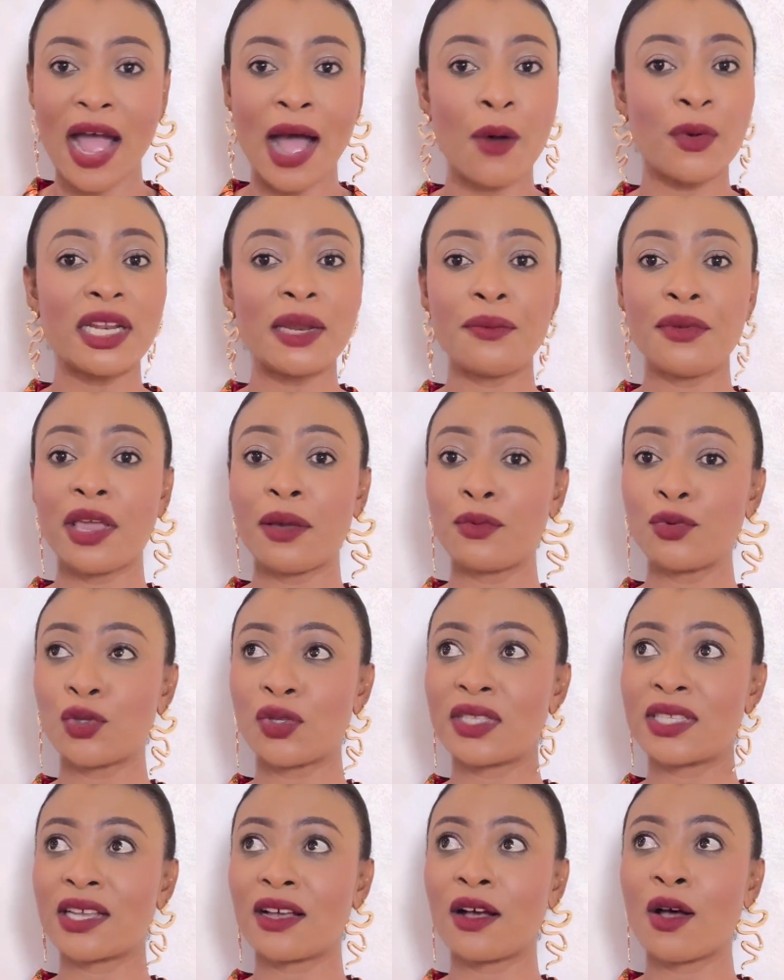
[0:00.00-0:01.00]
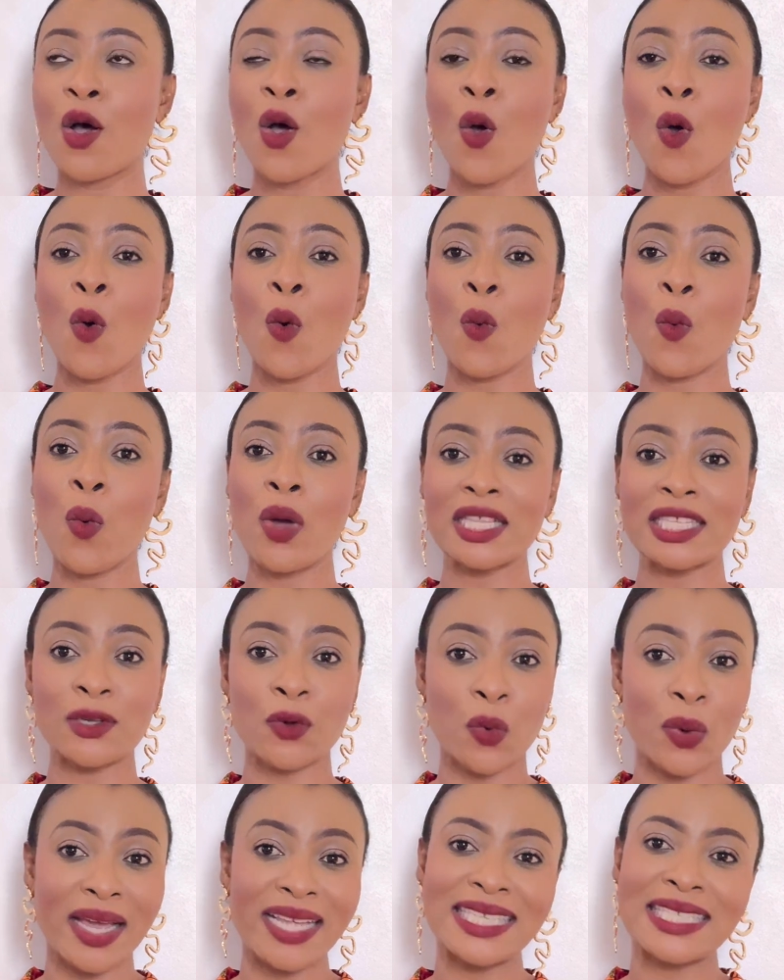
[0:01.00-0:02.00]
I wouldn't be able to tell what
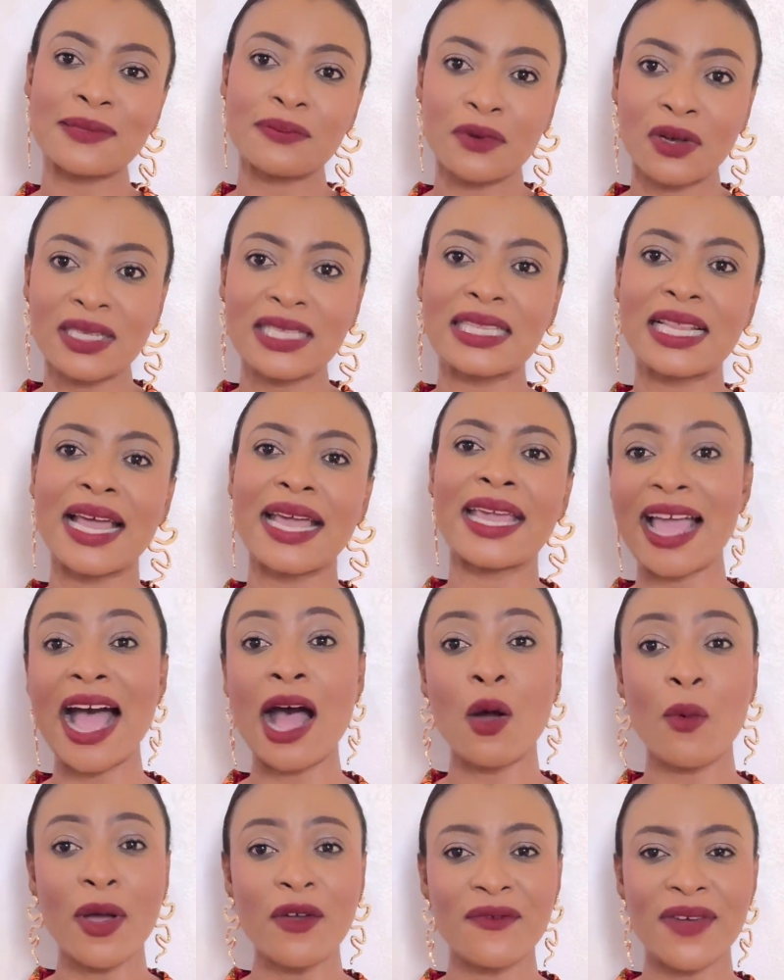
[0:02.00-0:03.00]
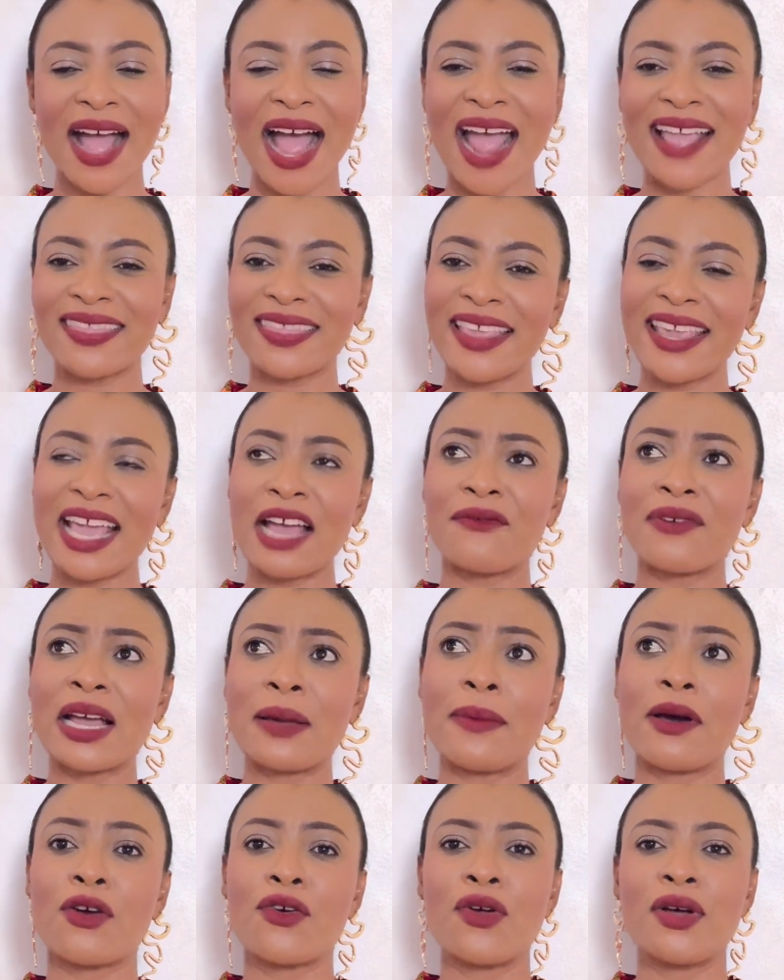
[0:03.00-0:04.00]
Queens smells like. However, I think I've
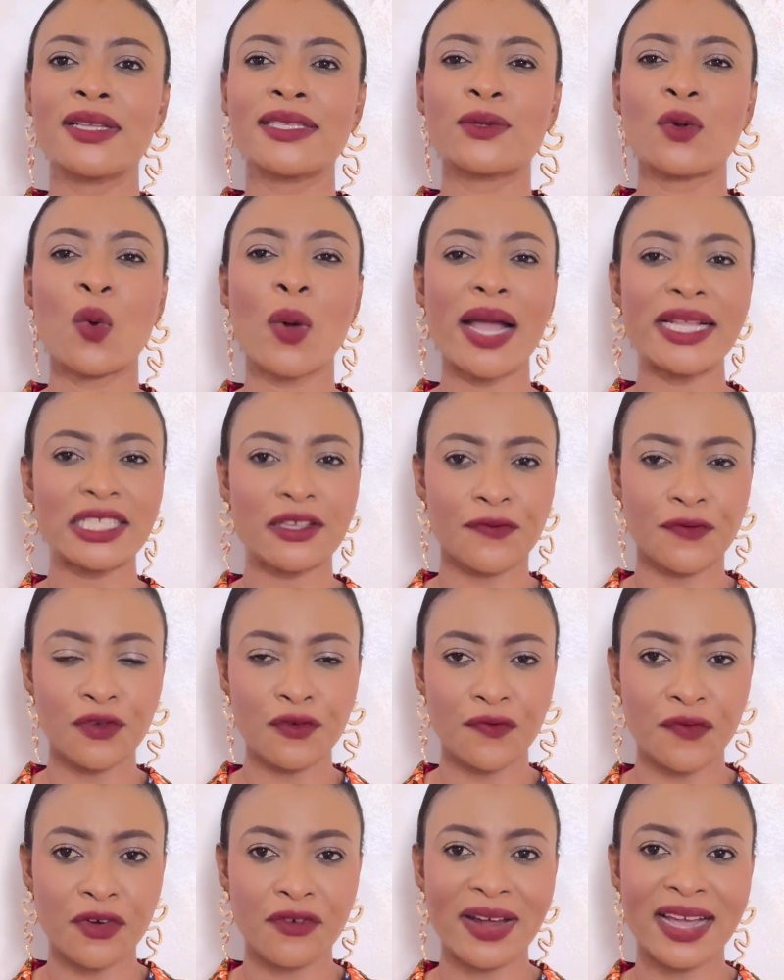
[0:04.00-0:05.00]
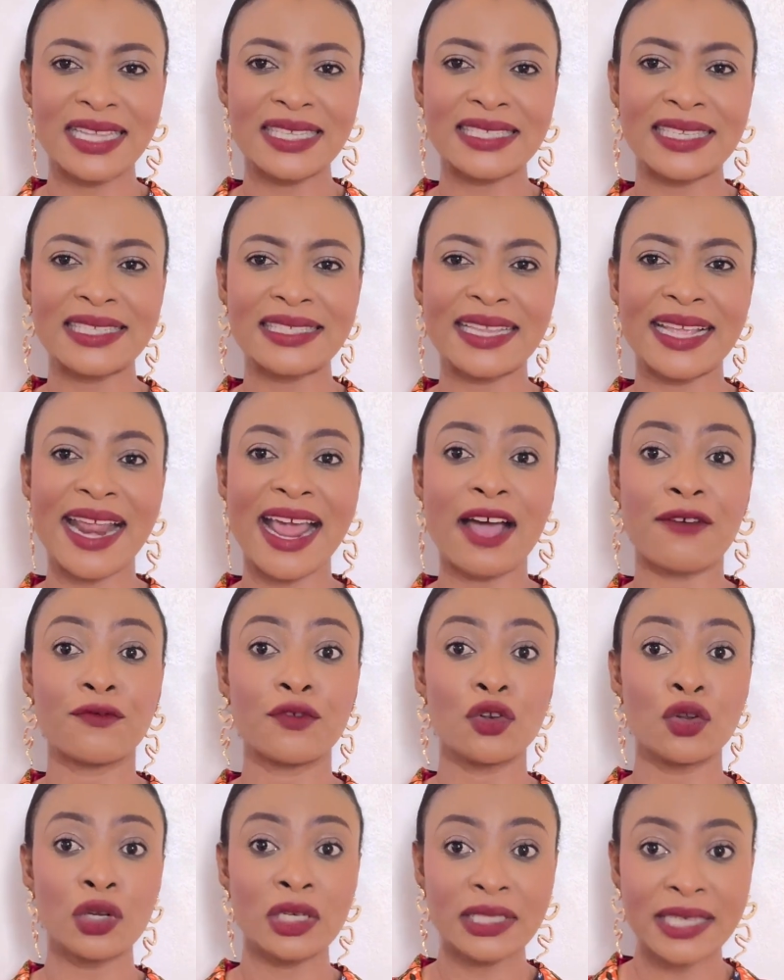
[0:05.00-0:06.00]
come across quite a few fragrances that I have
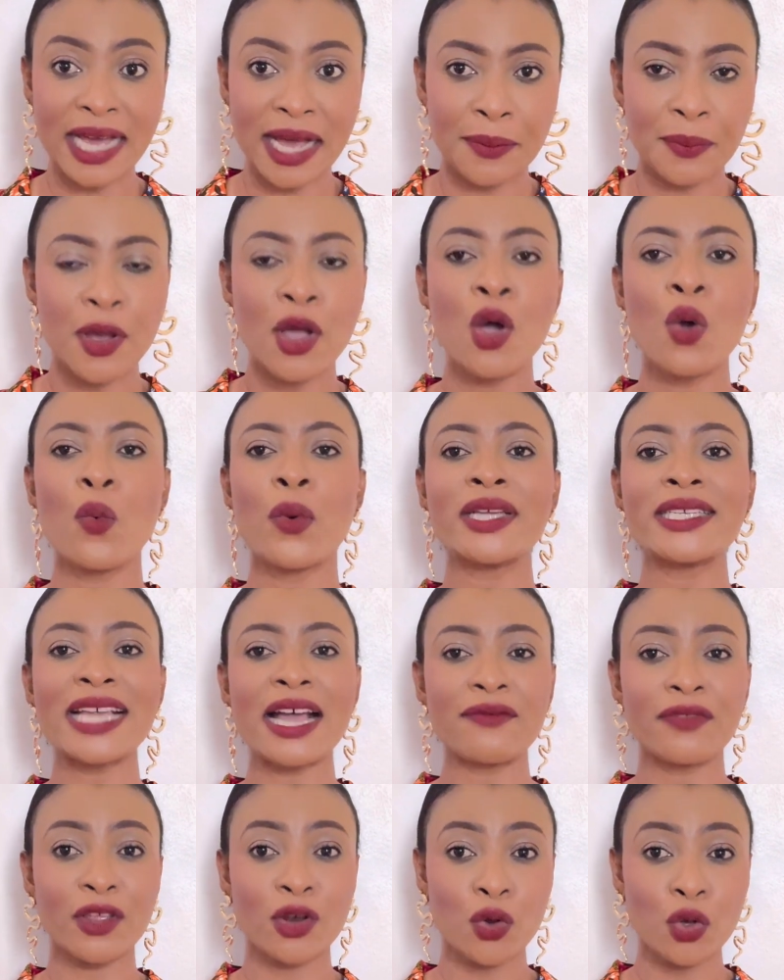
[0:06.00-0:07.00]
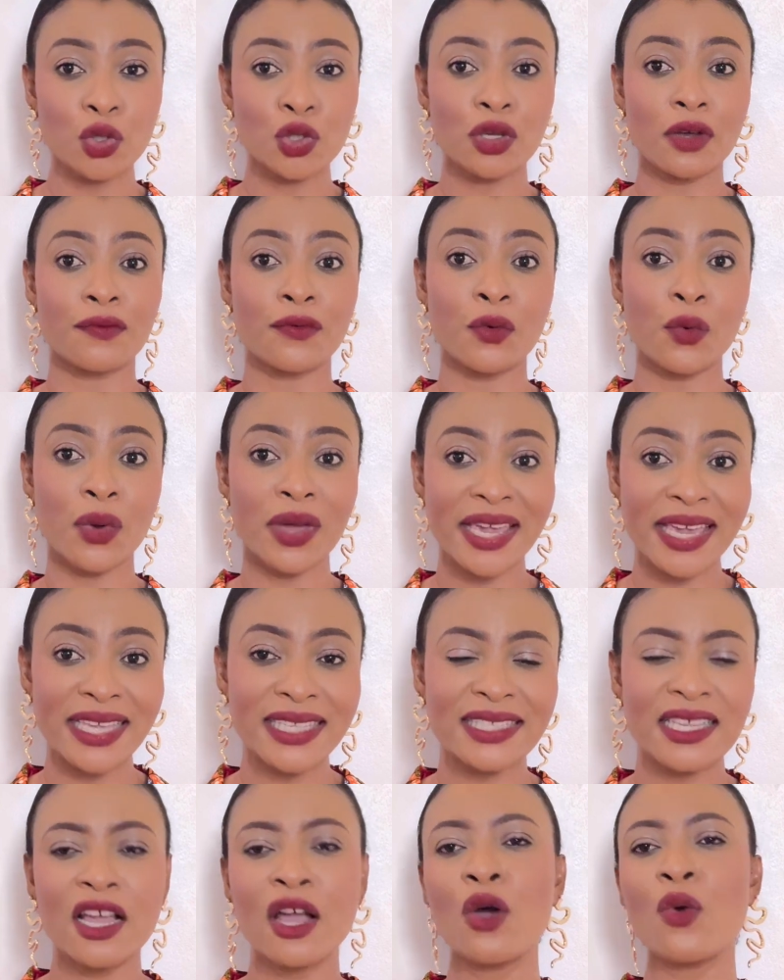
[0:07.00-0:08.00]
looked up which have the notes of
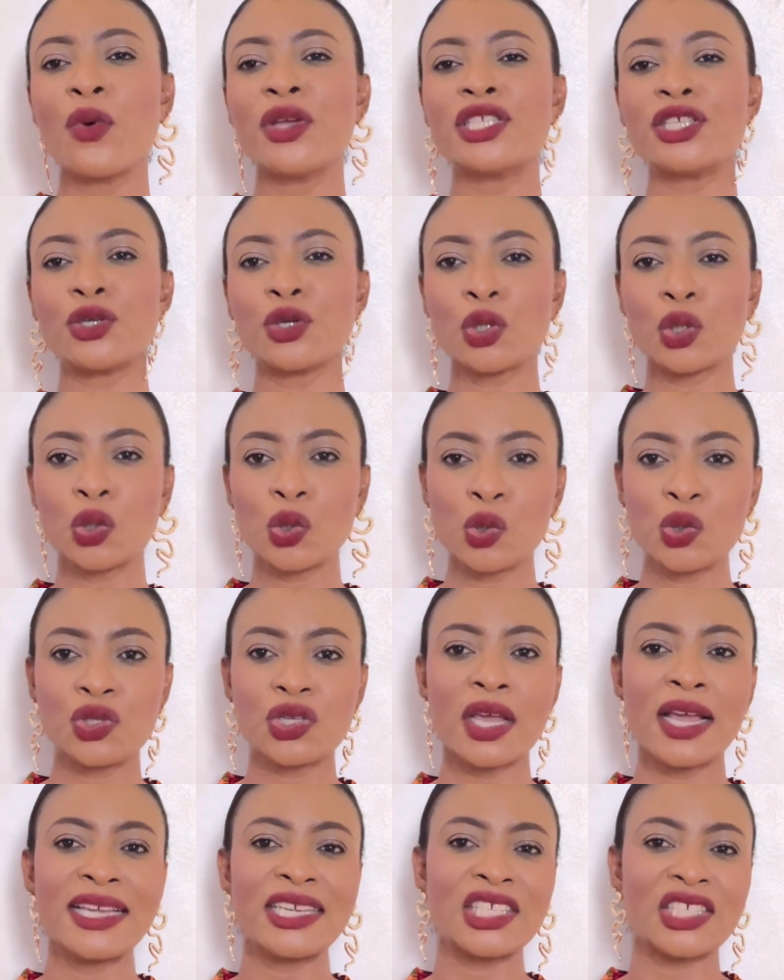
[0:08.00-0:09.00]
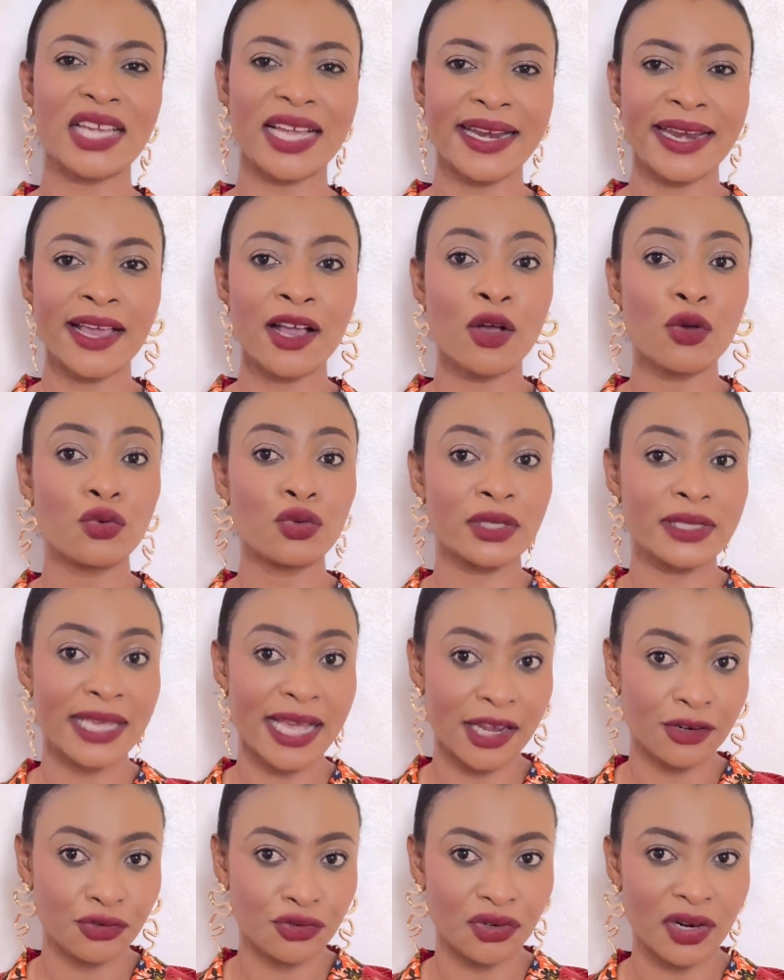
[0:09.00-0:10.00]
Queens, which includes Chanel
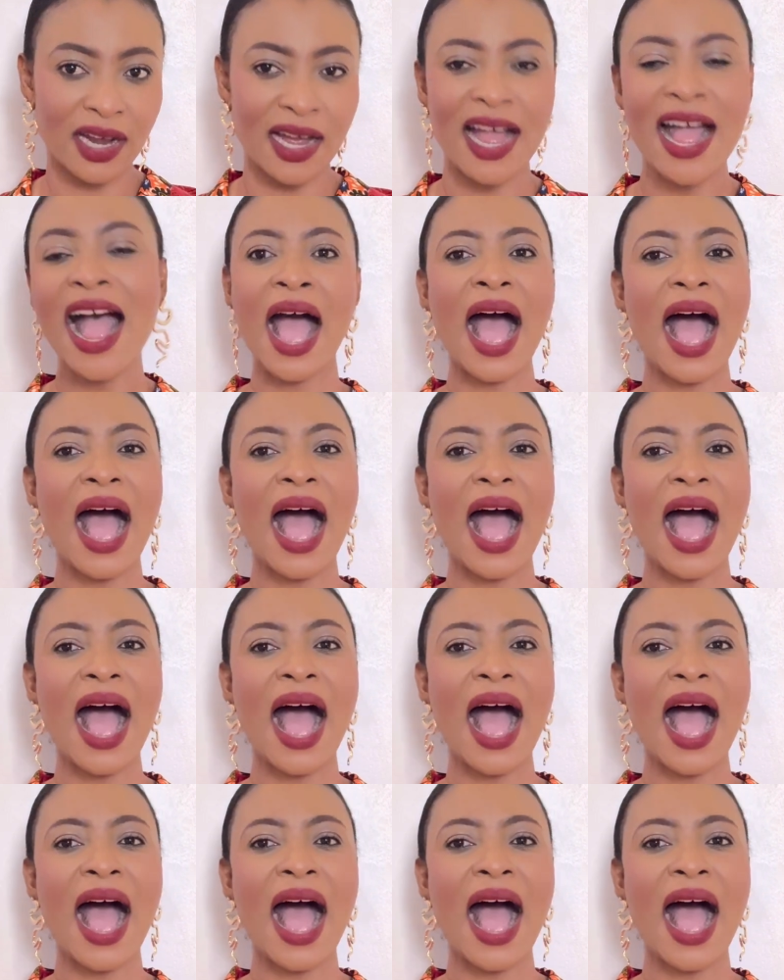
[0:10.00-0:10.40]
Utandra.